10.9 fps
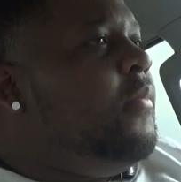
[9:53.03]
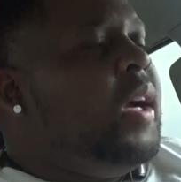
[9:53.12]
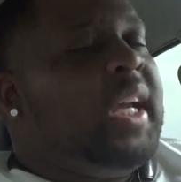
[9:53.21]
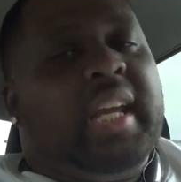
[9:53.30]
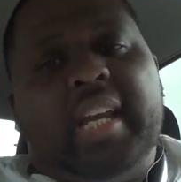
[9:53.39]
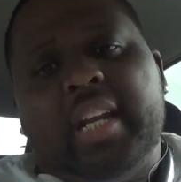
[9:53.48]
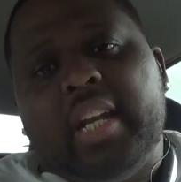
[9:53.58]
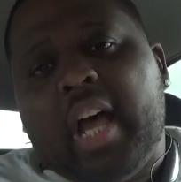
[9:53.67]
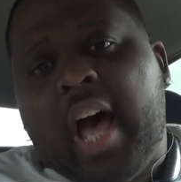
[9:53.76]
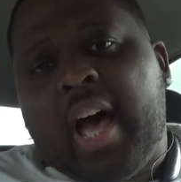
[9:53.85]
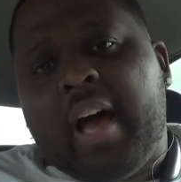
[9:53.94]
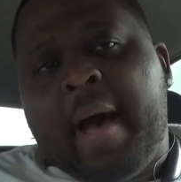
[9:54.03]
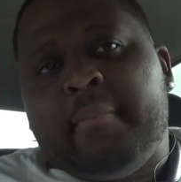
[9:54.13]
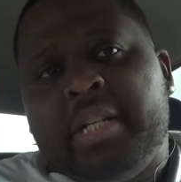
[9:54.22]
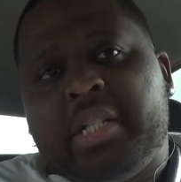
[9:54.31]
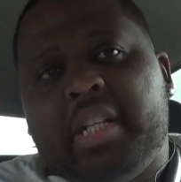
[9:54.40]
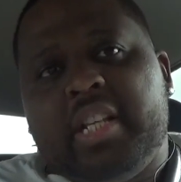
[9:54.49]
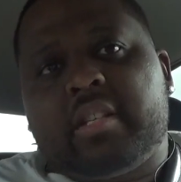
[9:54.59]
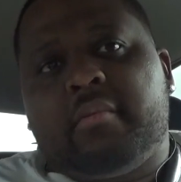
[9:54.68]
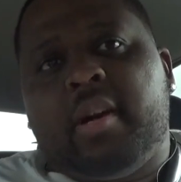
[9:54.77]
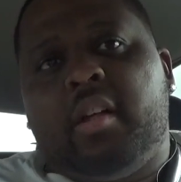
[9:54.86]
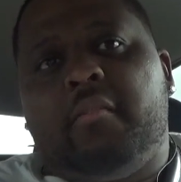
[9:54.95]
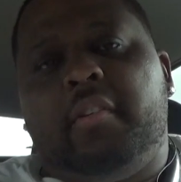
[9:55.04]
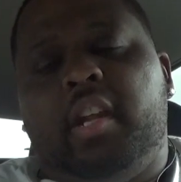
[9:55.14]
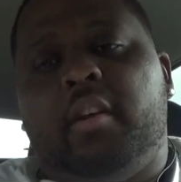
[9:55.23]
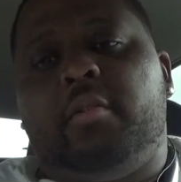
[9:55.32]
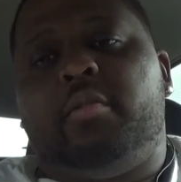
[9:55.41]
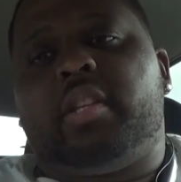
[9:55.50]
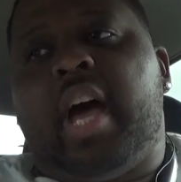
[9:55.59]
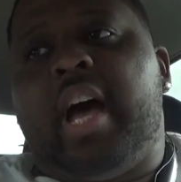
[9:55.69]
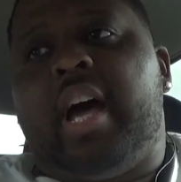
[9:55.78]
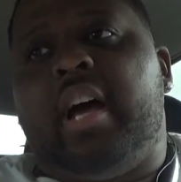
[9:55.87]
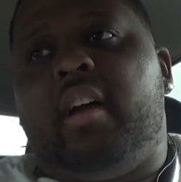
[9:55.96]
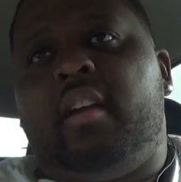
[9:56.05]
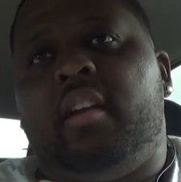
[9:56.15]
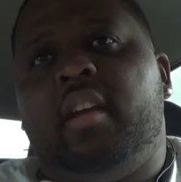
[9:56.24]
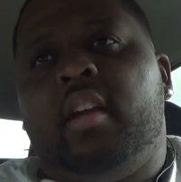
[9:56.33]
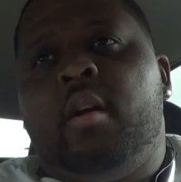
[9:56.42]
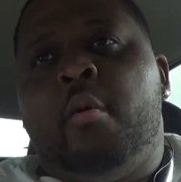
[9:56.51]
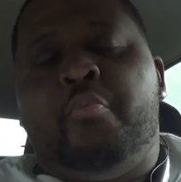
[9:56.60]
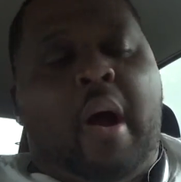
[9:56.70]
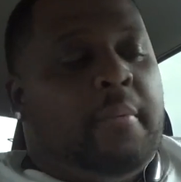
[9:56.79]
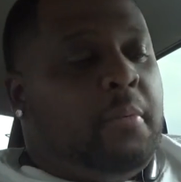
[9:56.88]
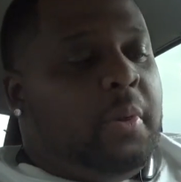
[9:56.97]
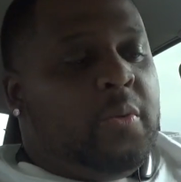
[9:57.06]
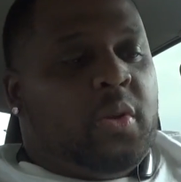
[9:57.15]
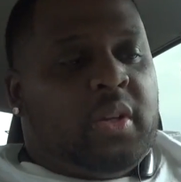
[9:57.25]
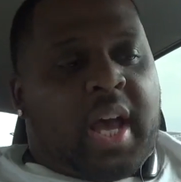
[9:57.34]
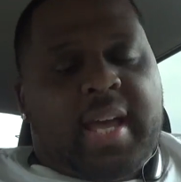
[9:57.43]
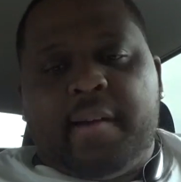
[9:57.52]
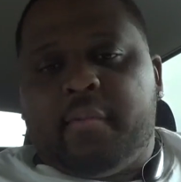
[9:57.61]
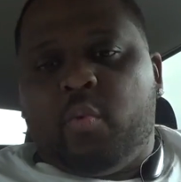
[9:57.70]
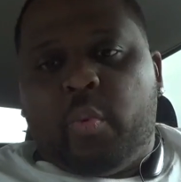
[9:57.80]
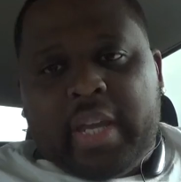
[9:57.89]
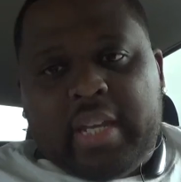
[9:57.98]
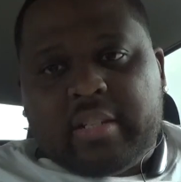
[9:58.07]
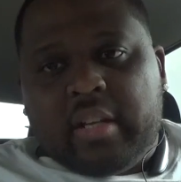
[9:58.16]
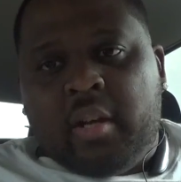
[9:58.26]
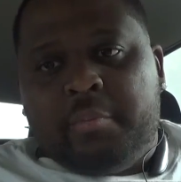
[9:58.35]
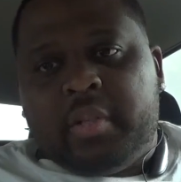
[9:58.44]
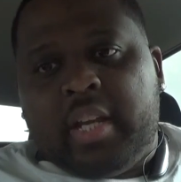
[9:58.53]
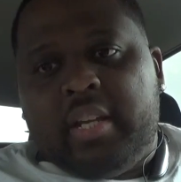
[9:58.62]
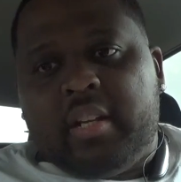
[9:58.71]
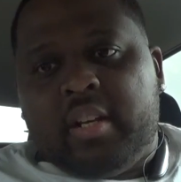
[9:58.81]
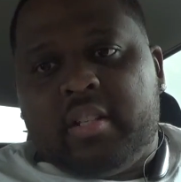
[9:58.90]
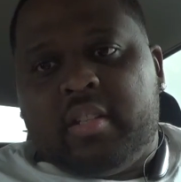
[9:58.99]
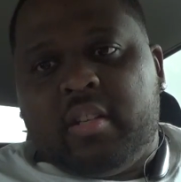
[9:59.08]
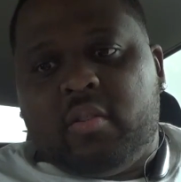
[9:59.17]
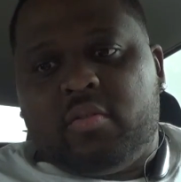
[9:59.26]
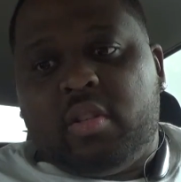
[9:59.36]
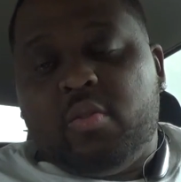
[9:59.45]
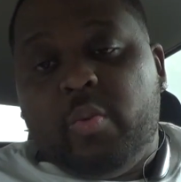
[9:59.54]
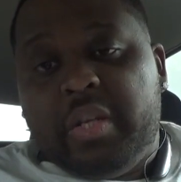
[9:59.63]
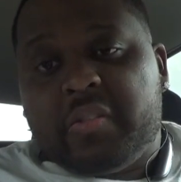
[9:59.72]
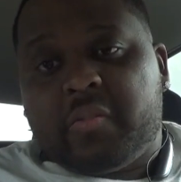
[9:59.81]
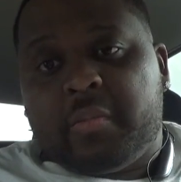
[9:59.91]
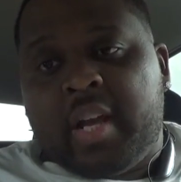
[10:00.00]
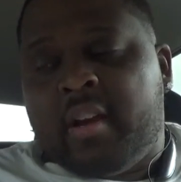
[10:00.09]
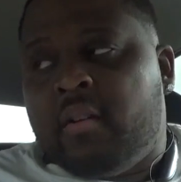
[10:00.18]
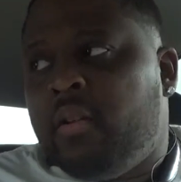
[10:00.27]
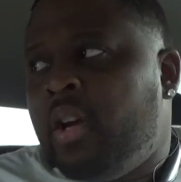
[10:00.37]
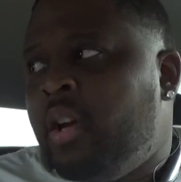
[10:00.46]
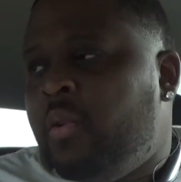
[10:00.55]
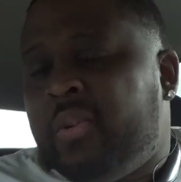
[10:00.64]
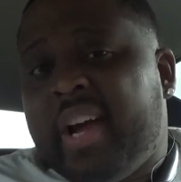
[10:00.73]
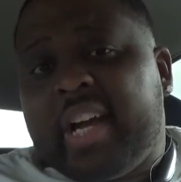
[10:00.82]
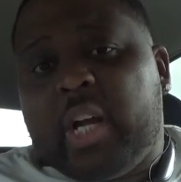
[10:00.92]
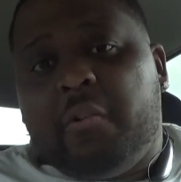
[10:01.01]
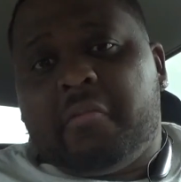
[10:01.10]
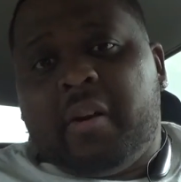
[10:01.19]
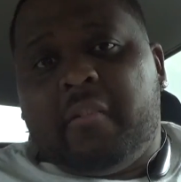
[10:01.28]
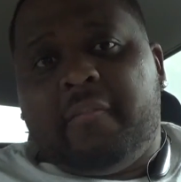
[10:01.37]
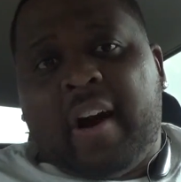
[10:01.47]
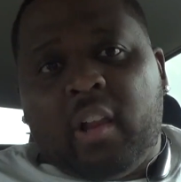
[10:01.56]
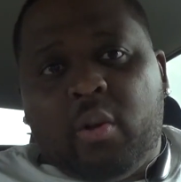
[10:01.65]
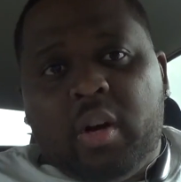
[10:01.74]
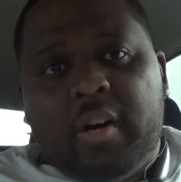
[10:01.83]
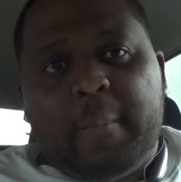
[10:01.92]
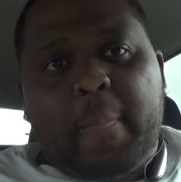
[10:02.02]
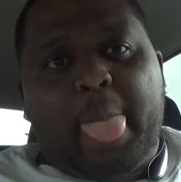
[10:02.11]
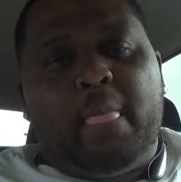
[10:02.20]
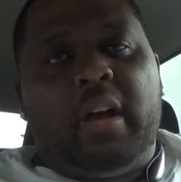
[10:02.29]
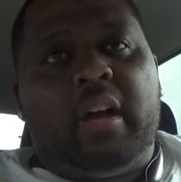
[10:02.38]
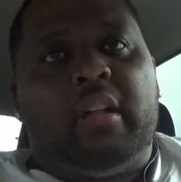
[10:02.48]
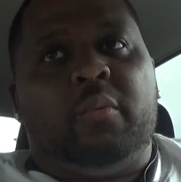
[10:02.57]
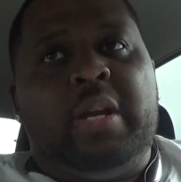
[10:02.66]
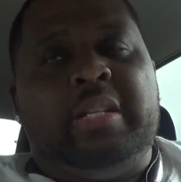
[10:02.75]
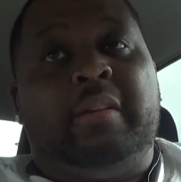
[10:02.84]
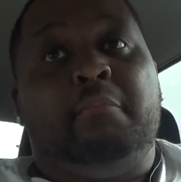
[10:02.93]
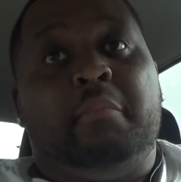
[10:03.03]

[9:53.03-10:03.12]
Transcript: Again, I mentioned it in some of my other videos. I probably will not have a weight update until 2 weeks from now when I go for my follow-up. The reason